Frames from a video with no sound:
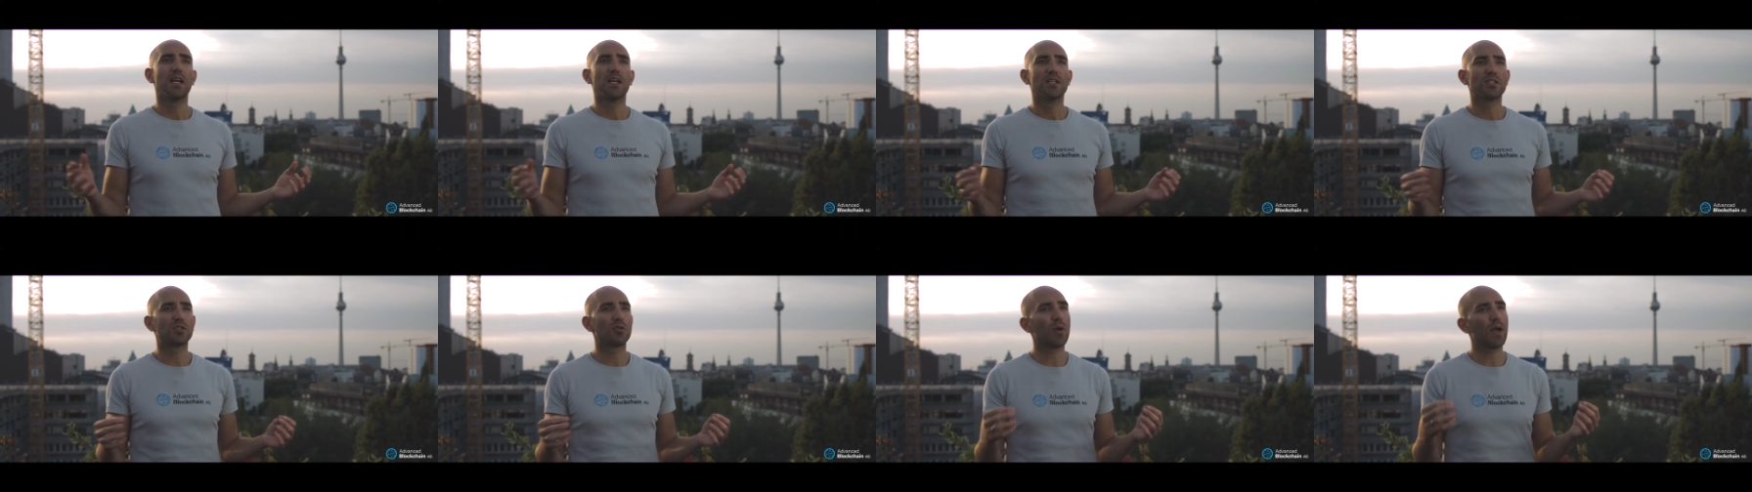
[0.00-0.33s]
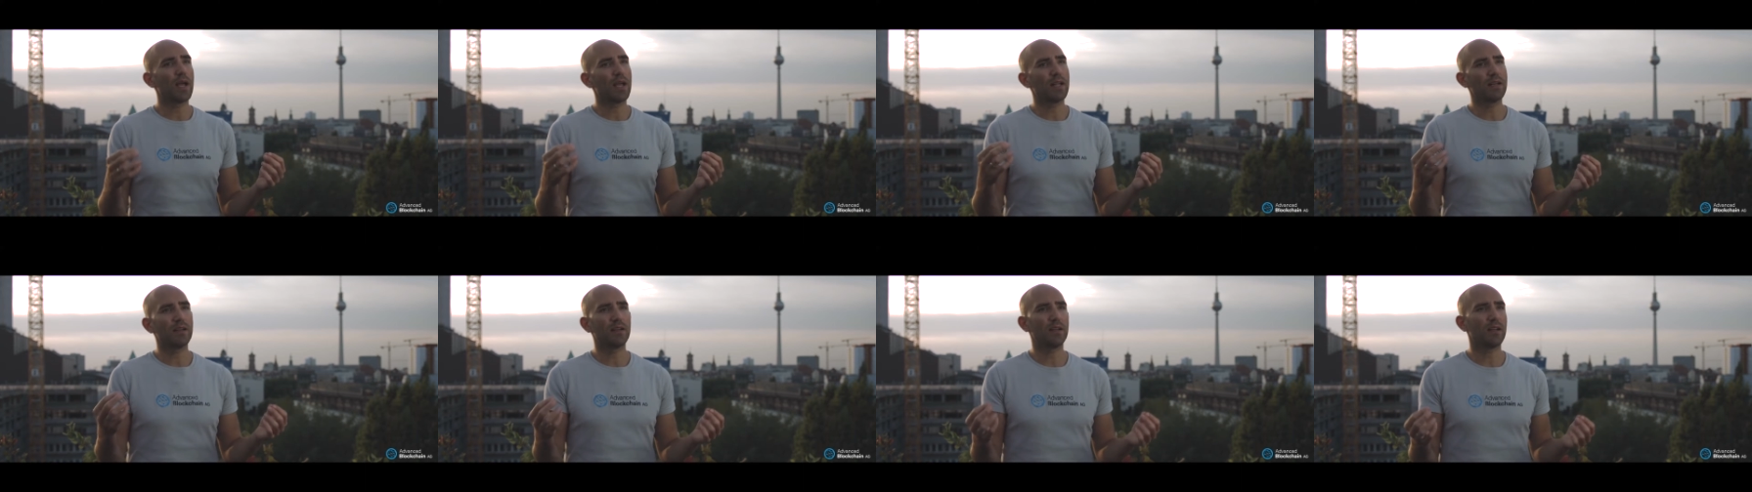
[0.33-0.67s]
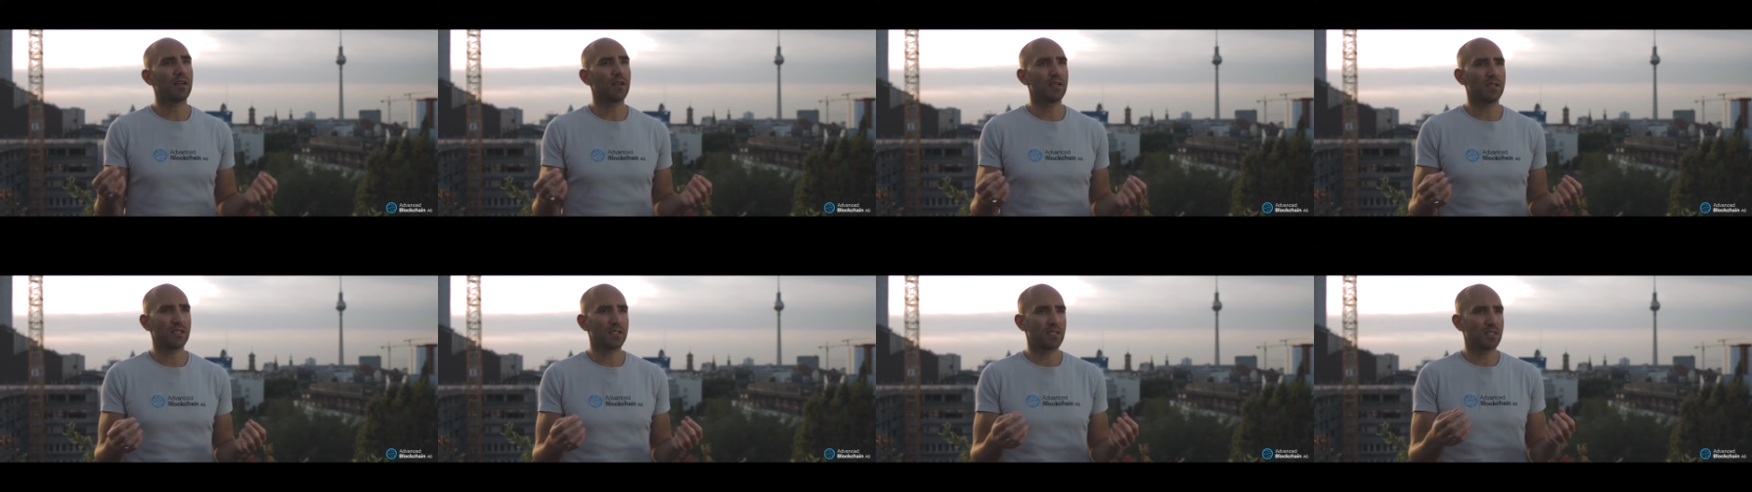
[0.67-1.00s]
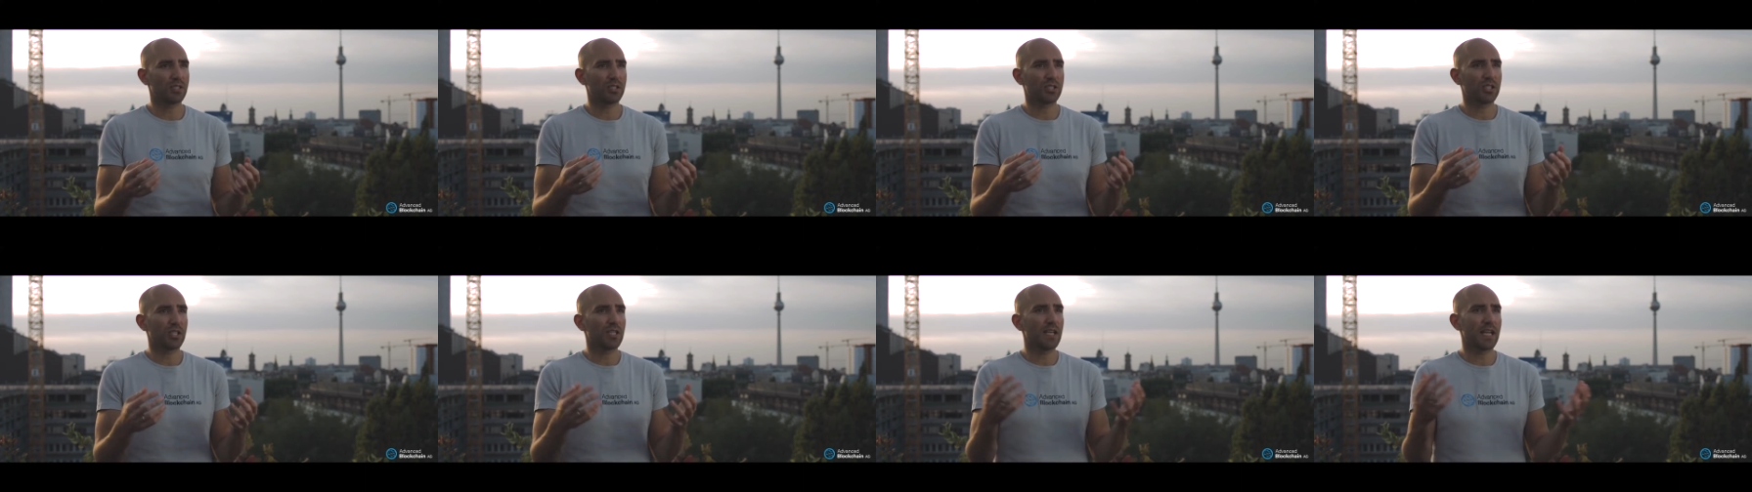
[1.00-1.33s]
to analyze
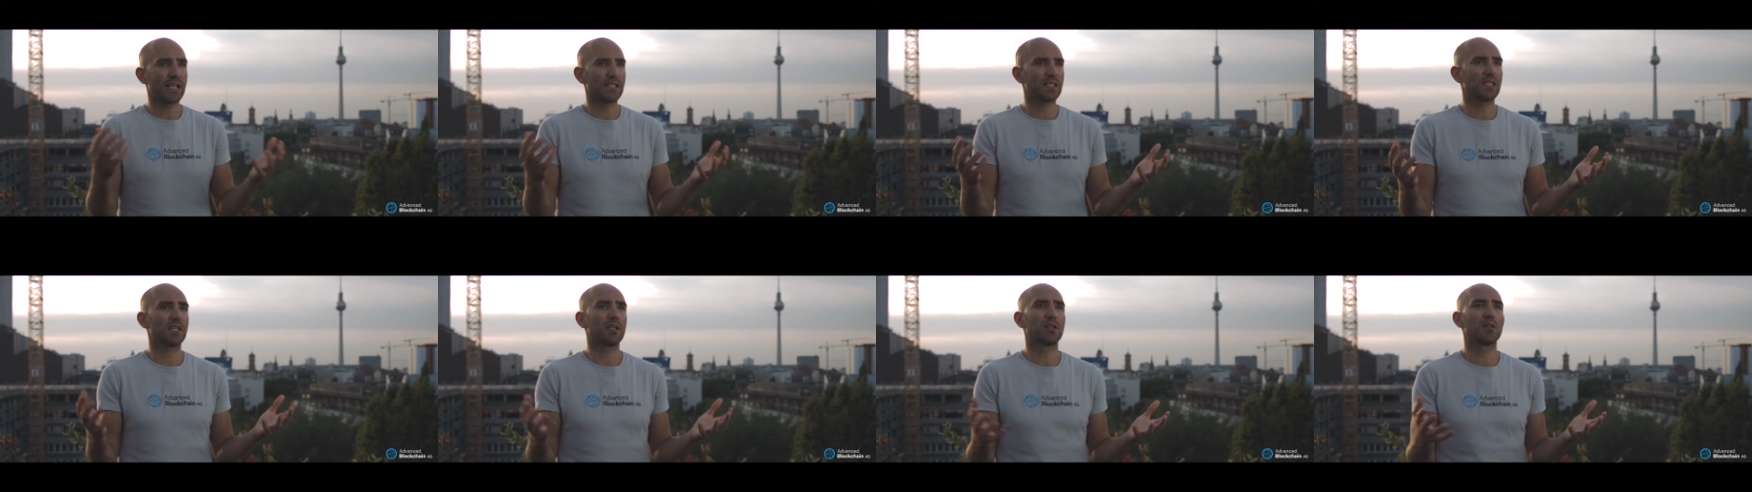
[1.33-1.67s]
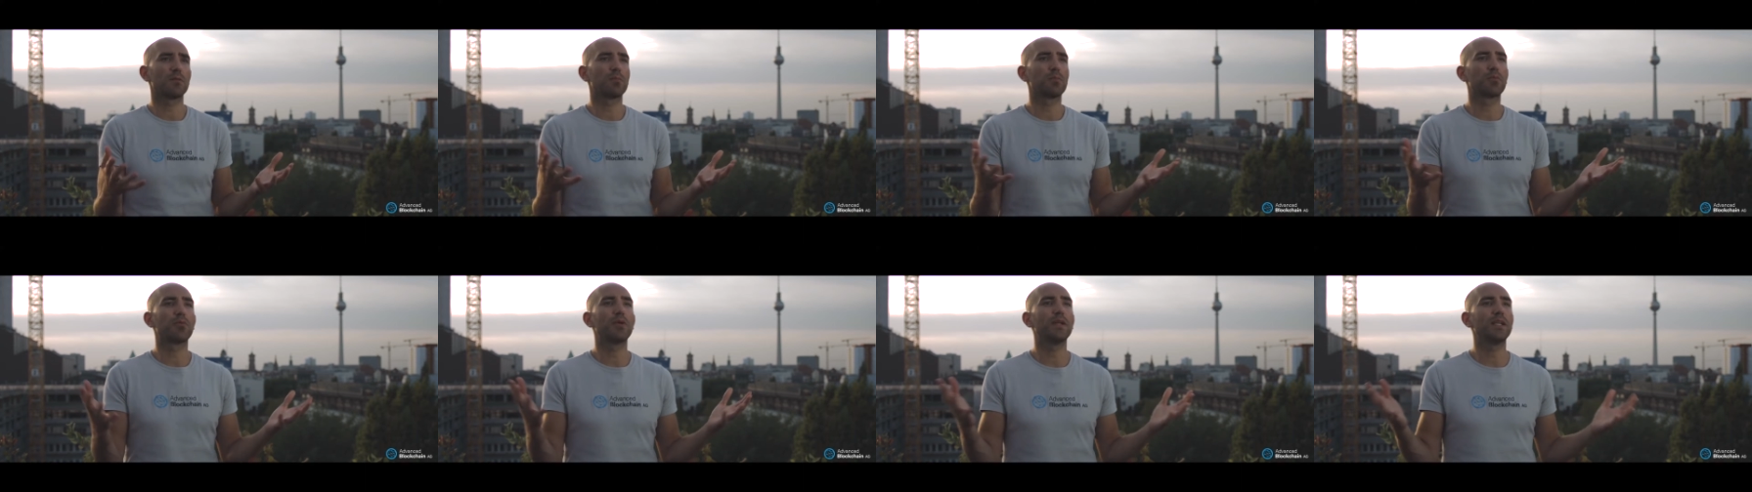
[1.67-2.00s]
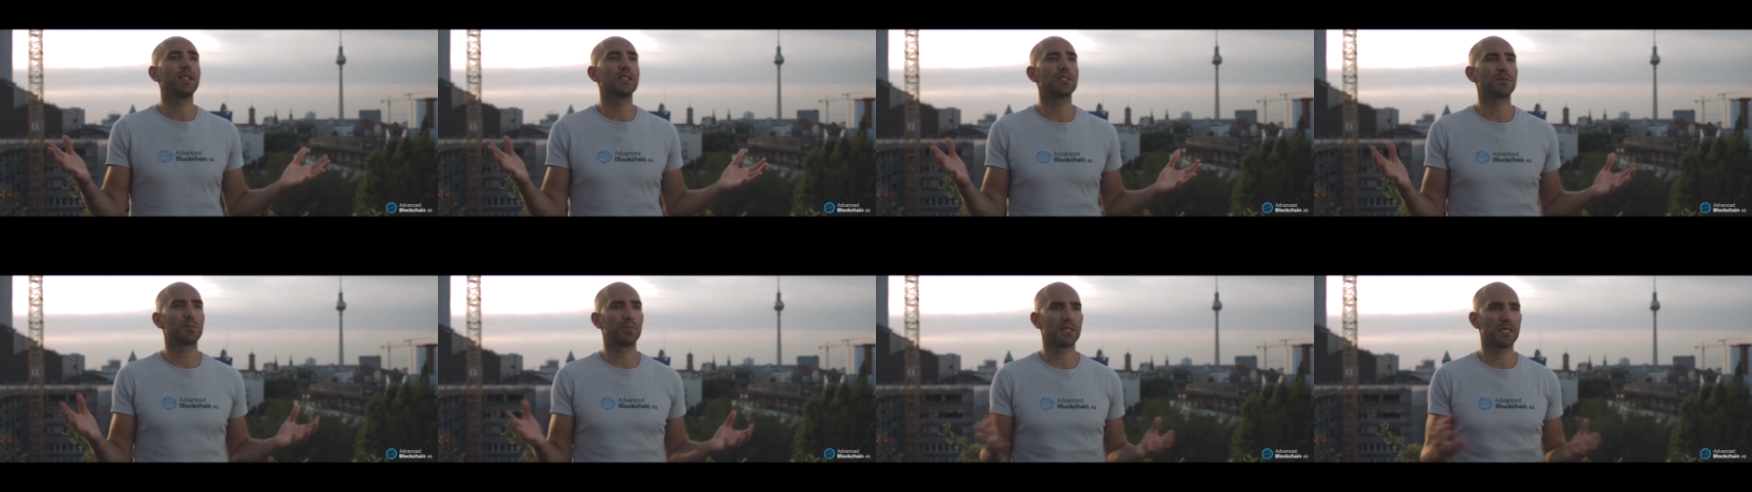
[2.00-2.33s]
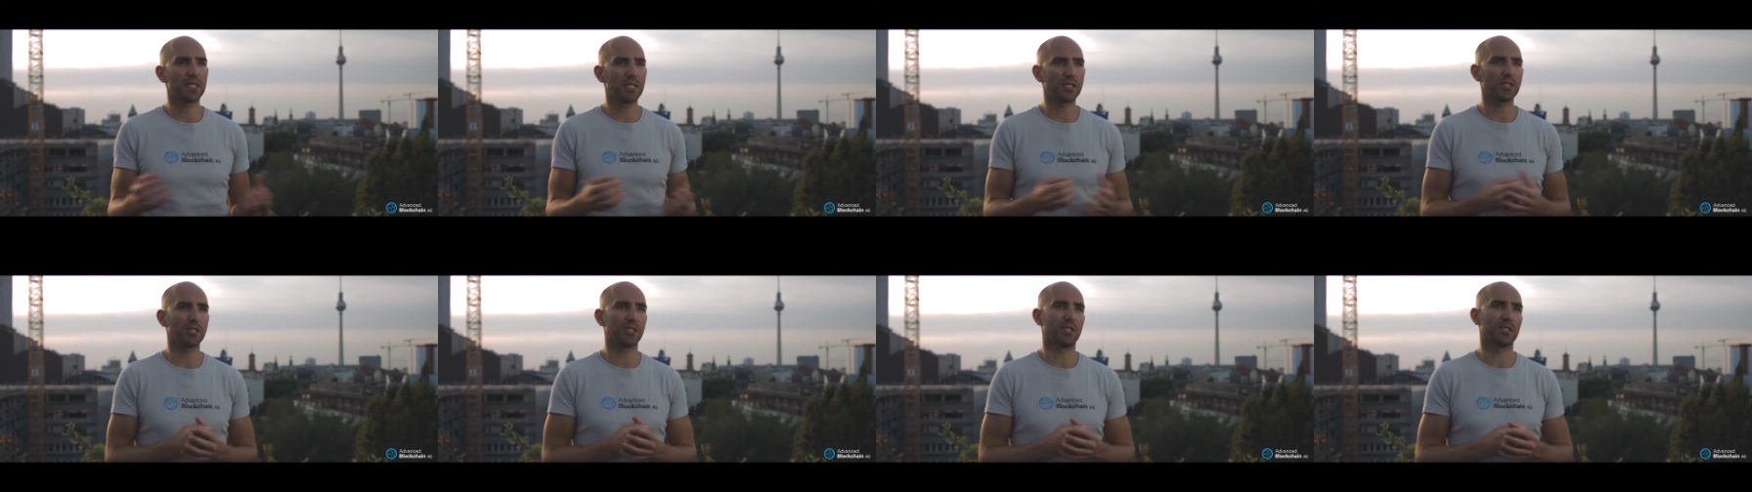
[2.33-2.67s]
genetical
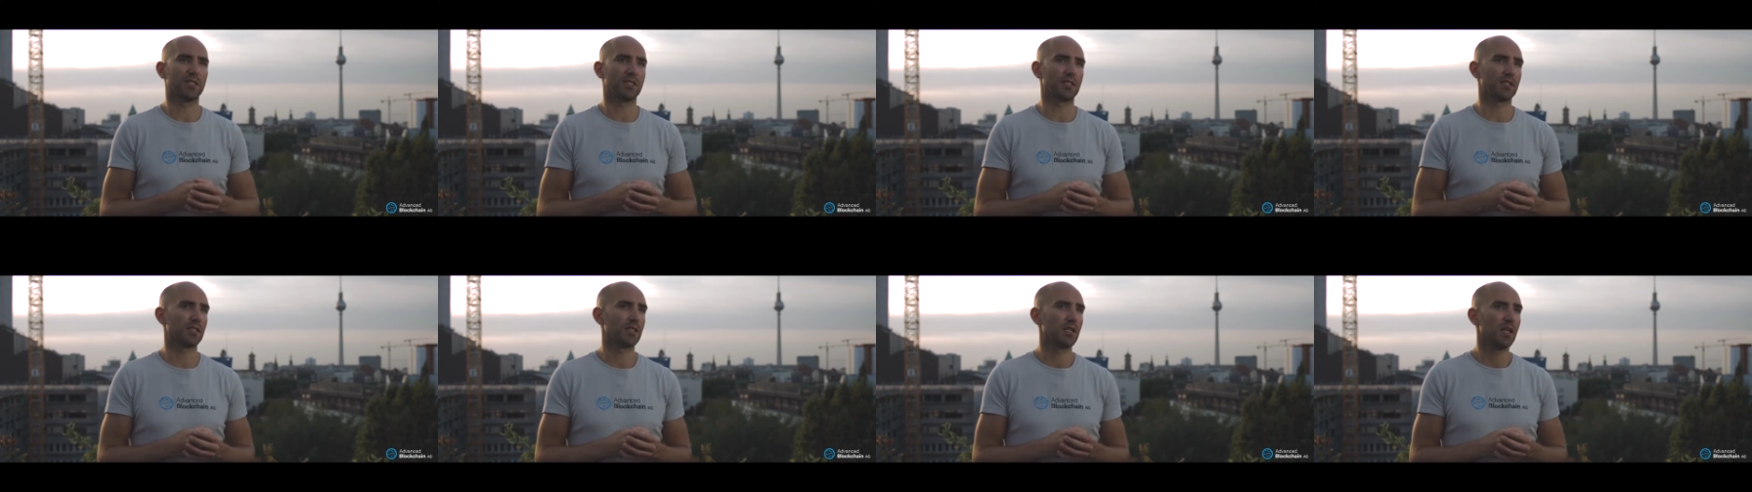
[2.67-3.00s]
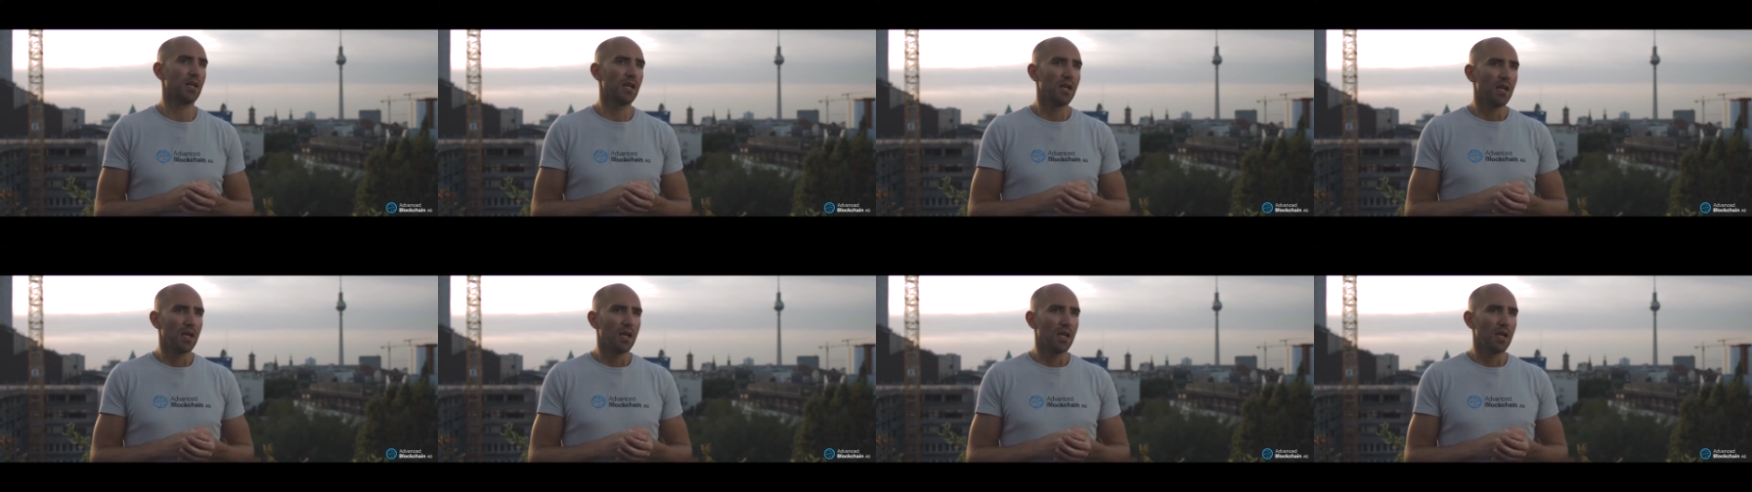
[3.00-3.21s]
predispositions,